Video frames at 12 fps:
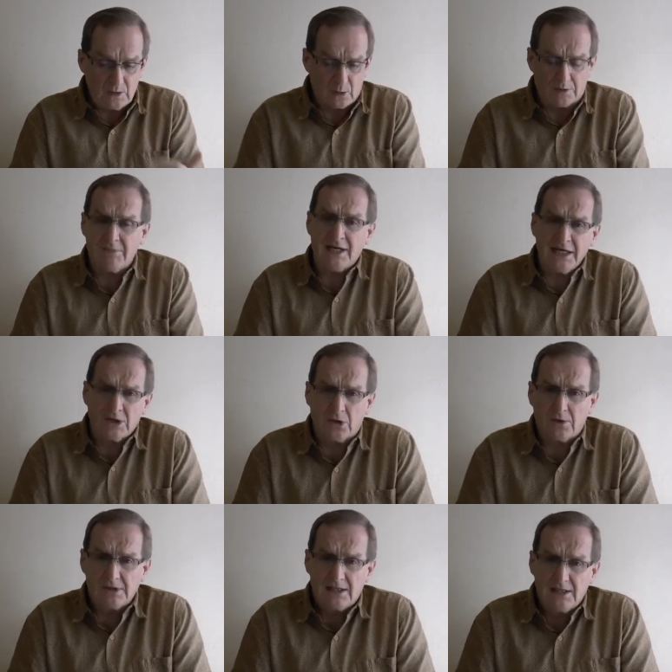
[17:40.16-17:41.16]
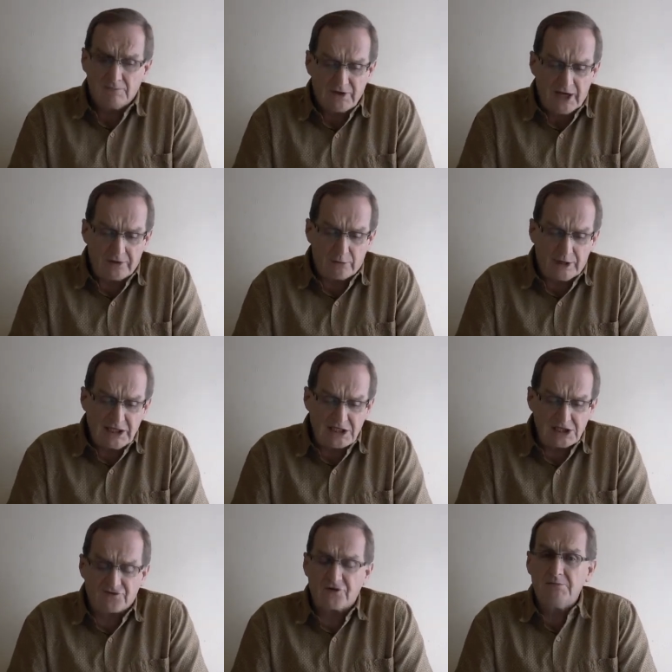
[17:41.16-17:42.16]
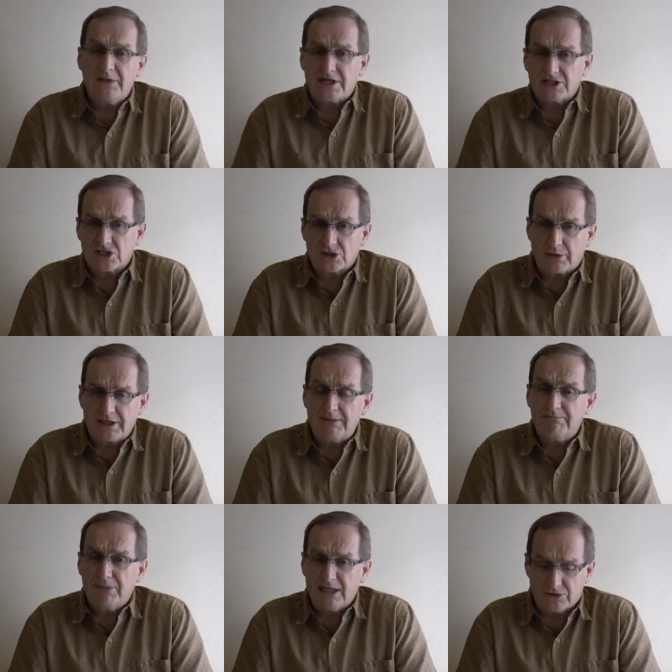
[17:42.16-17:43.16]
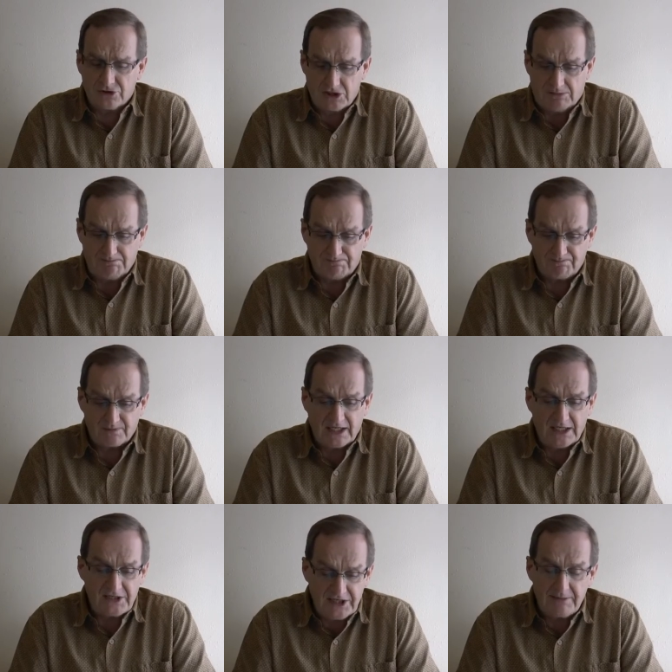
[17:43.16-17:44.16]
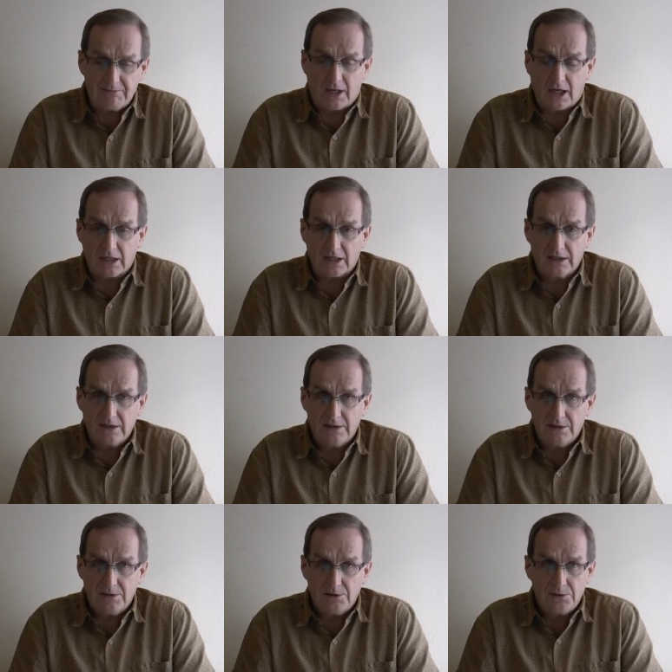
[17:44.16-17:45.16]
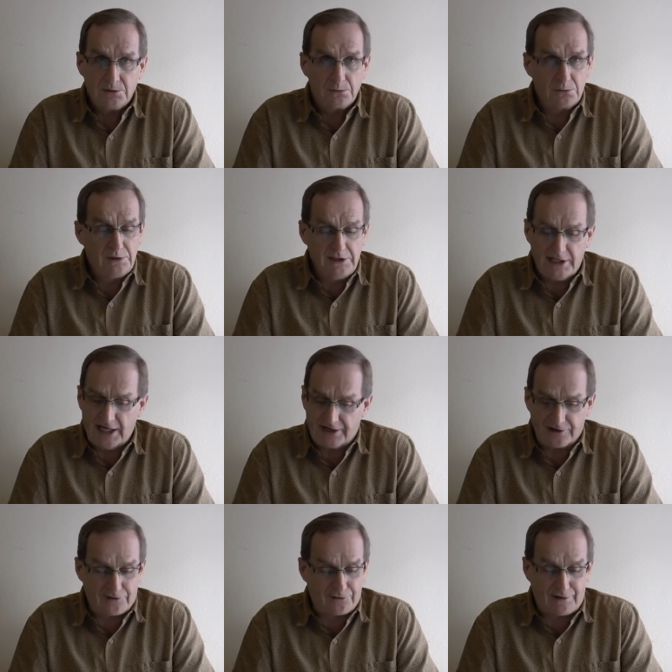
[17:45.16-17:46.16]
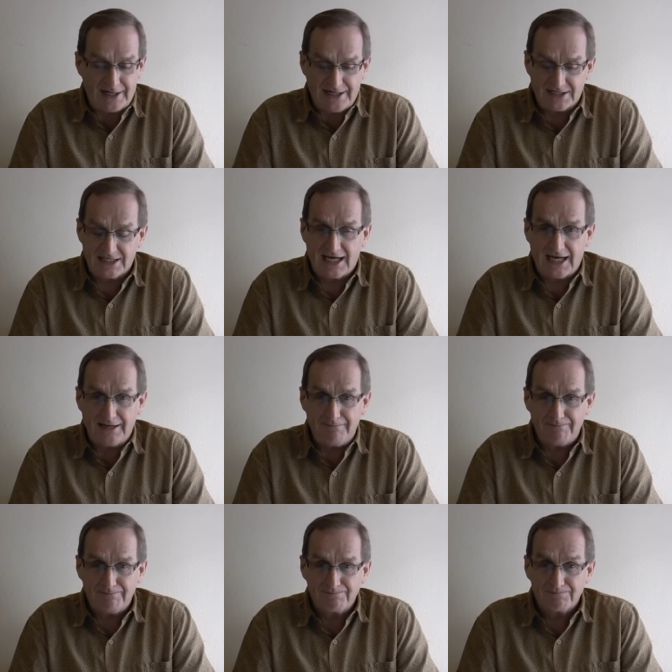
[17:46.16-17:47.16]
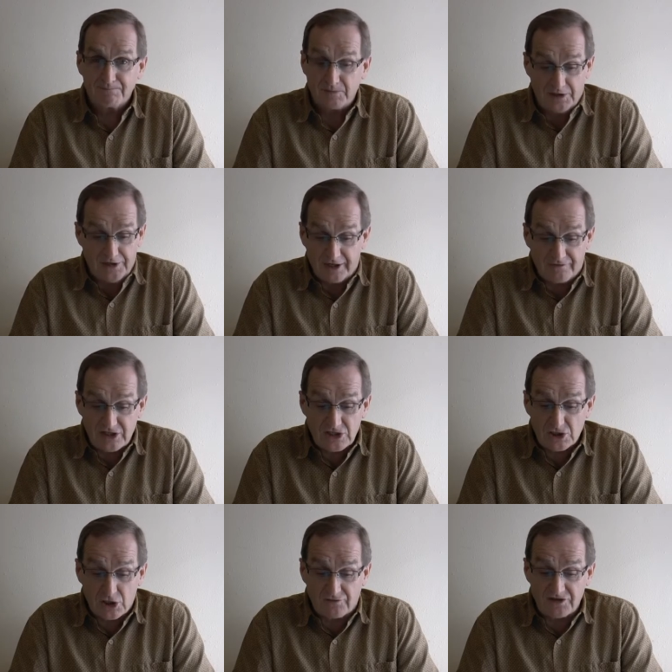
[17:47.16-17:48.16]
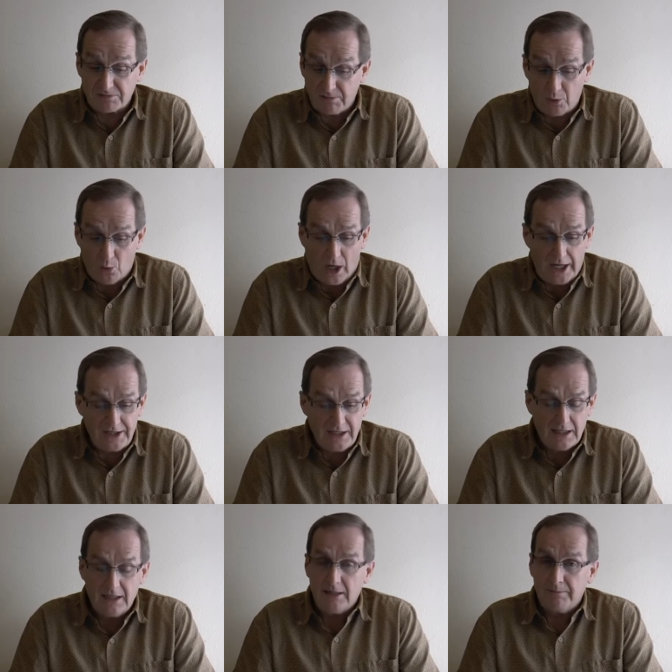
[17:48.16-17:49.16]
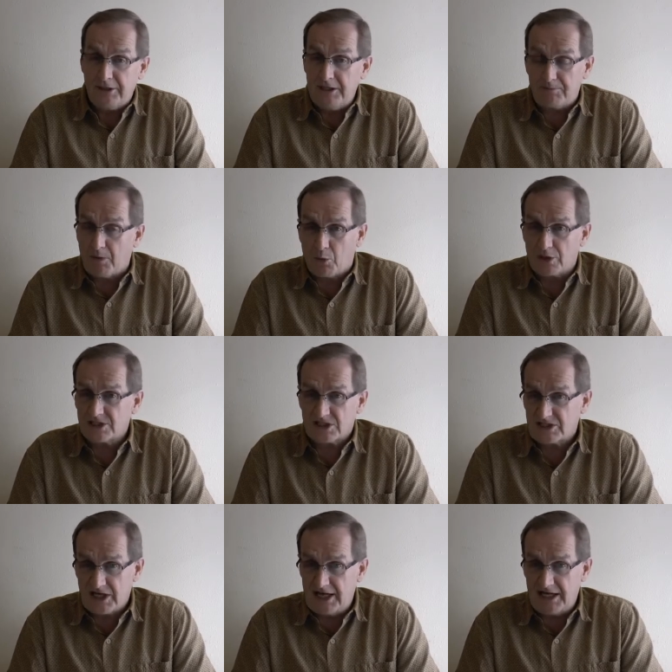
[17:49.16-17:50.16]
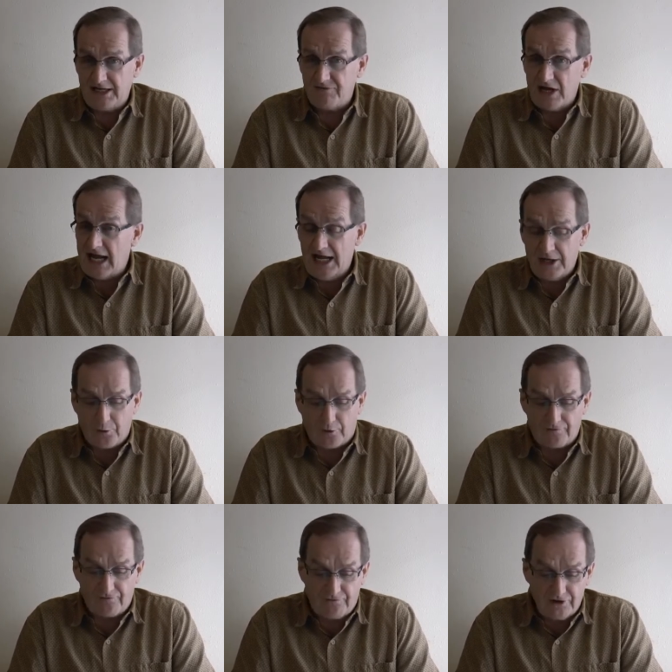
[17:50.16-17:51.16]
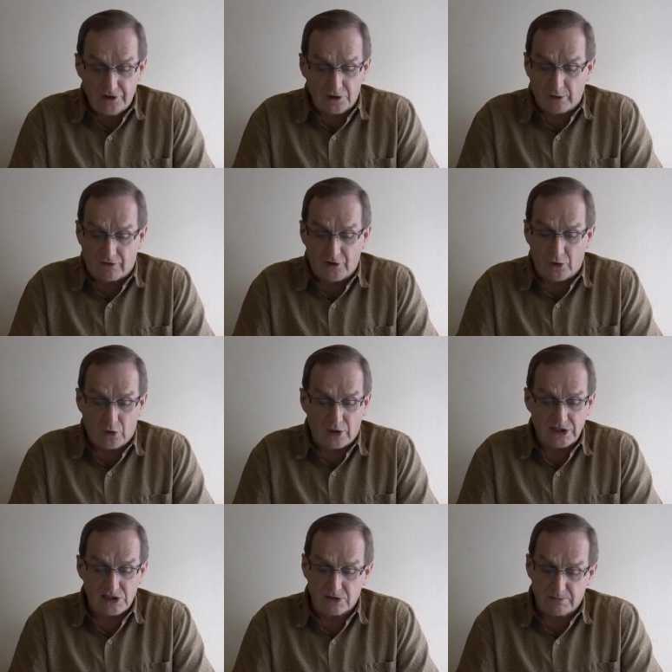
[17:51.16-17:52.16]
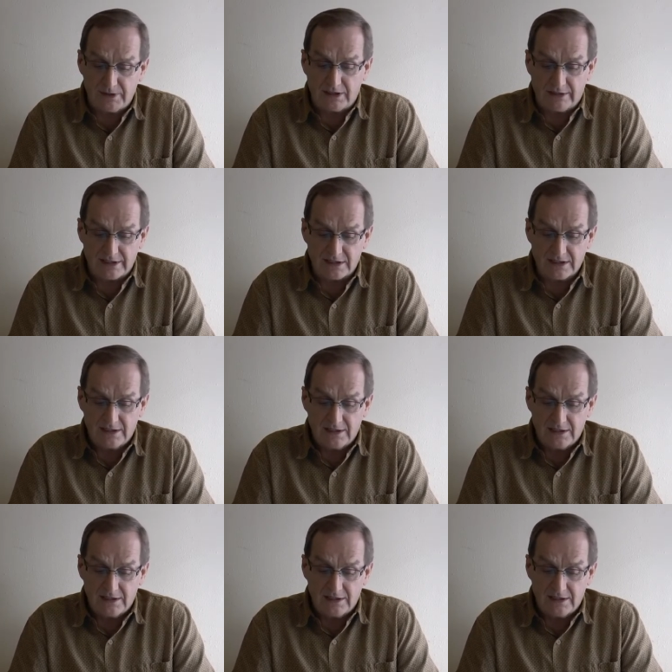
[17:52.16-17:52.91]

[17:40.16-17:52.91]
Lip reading: where Michael had arranged for ministry in Belgium and Denmark. We had a great time. In every service but one, people were saved and or filled with the Holy Spirit.